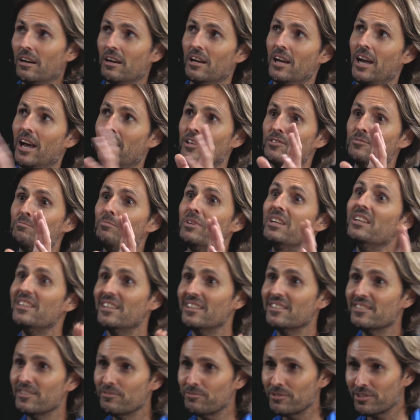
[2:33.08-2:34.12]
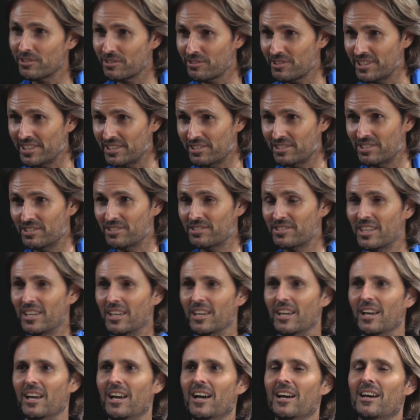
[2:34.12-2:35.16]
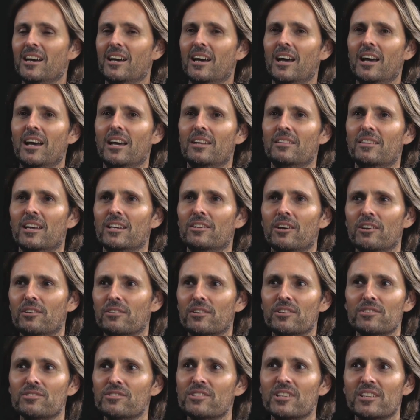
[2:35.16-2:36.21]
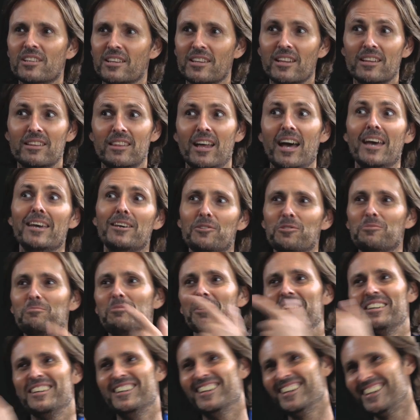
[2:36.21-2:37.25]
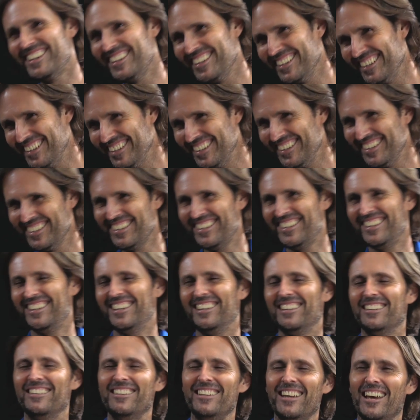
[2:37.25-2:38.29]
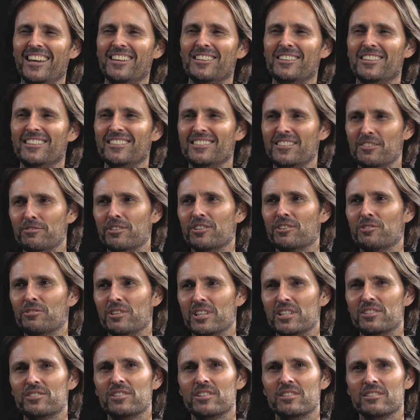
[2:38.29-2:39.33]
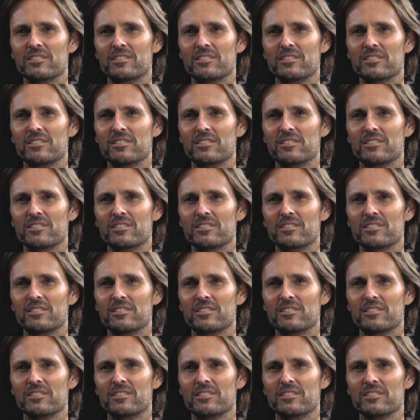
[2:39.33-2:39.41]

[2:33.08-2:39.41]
as being different creatures. Mm. And they don't consider that they mm. could be mm. different creature.